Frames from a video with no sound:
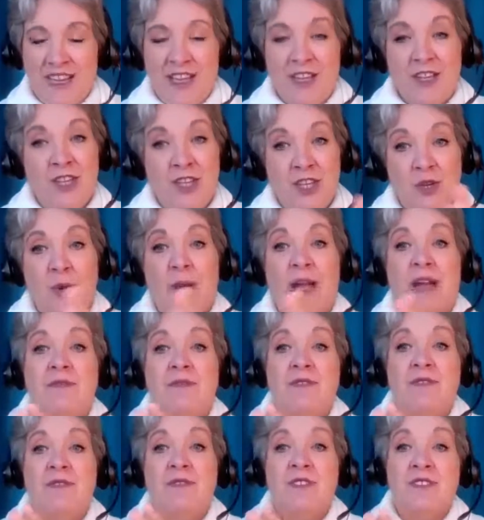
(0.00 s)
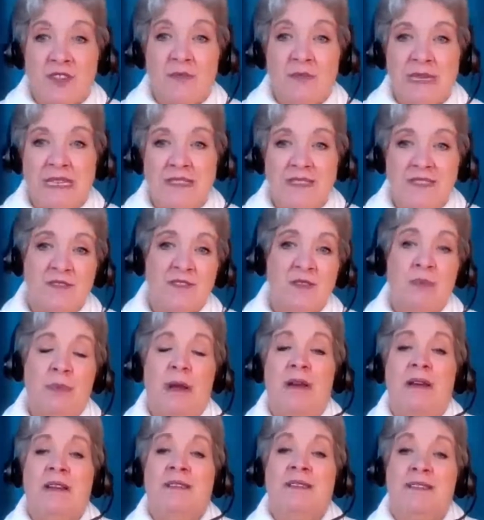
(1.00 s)
You have a certain piece of the
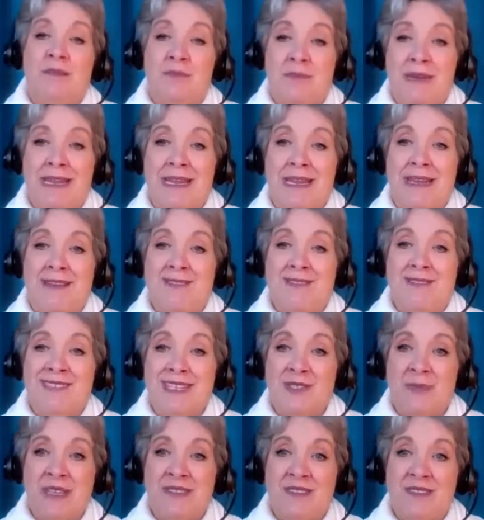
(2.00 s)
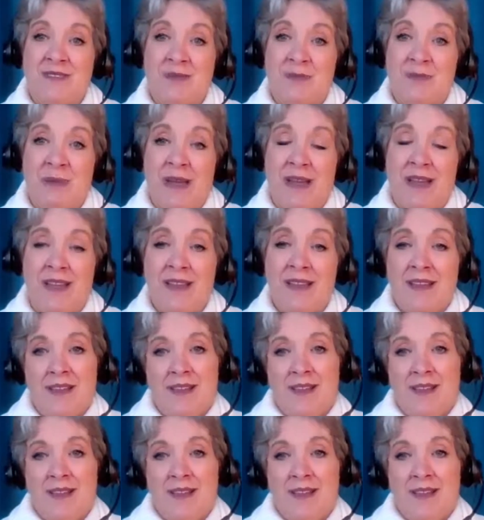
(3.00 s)
pie, somebody else has a piece of the pie.